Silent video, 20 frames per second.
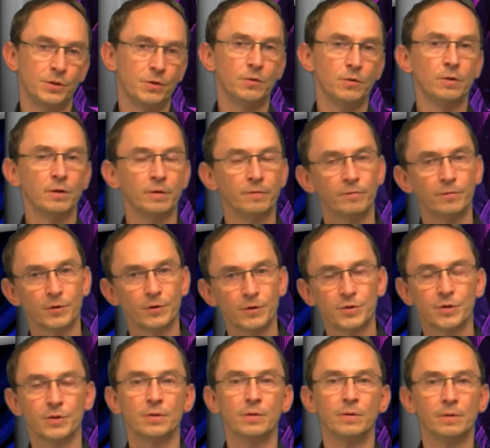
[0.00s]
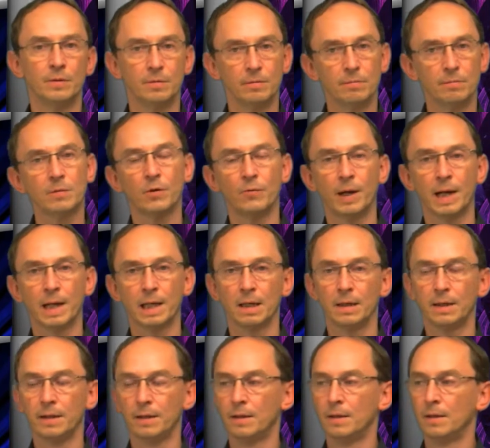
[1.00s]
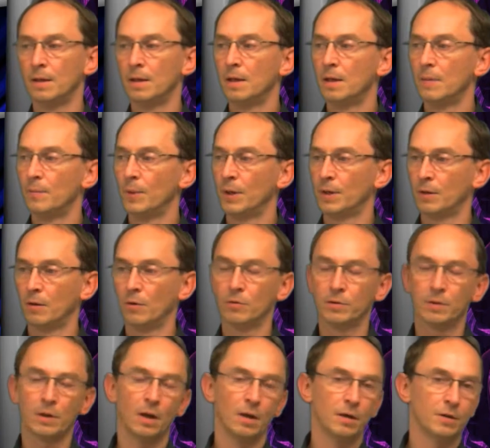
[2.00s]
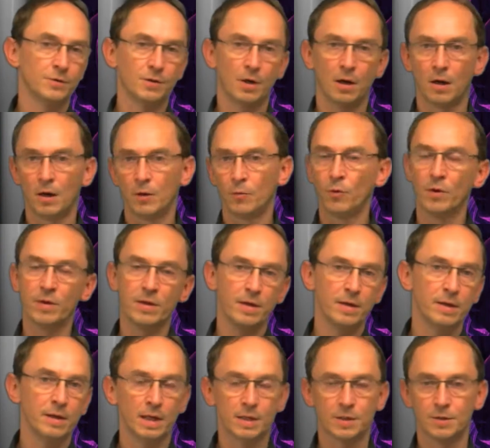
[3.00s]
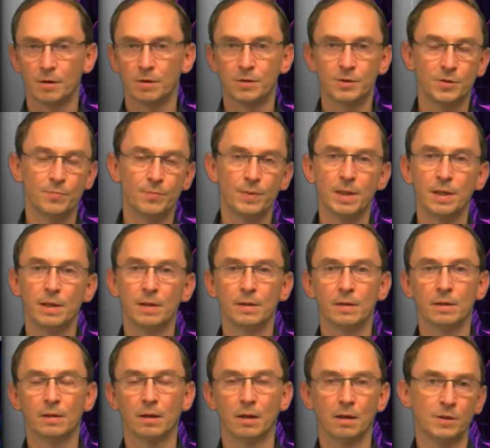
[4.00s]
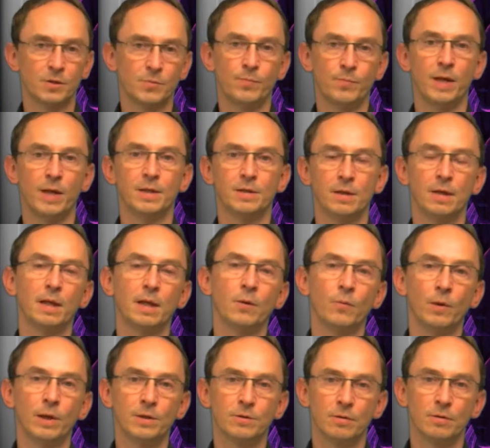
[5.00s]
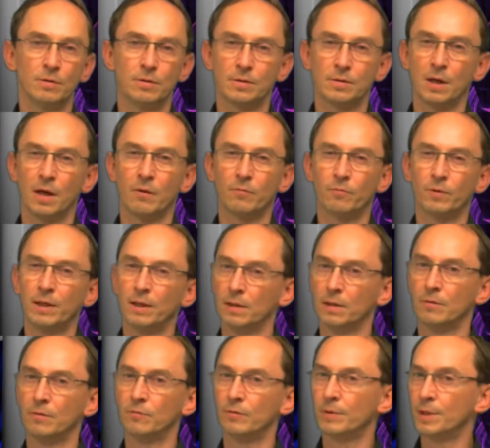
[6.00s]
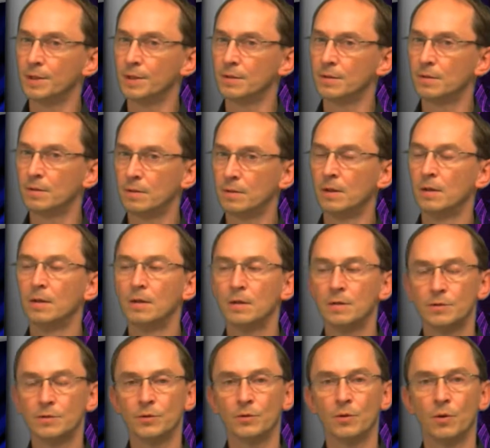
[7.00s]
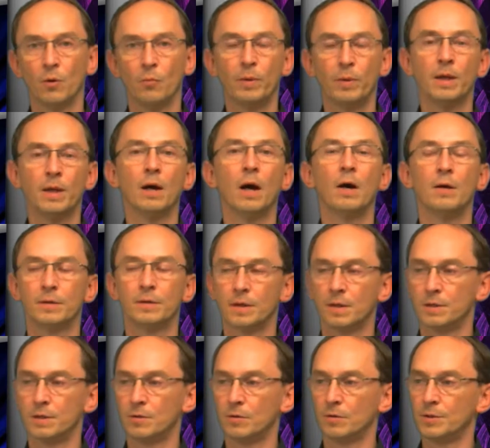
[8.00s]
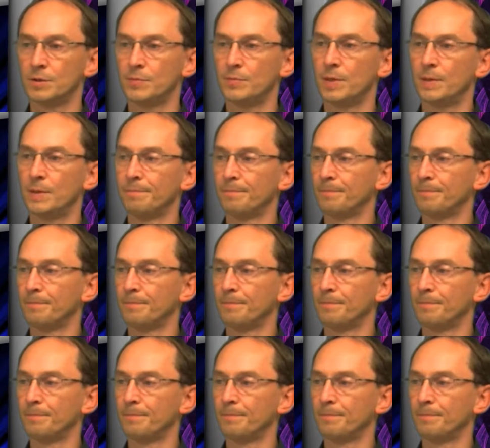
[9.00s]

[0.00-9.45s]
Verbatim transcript: you do the conversion correctly. But all the colors are within sRGB color space anyway, so there's not really a reason to go beyond sRGB.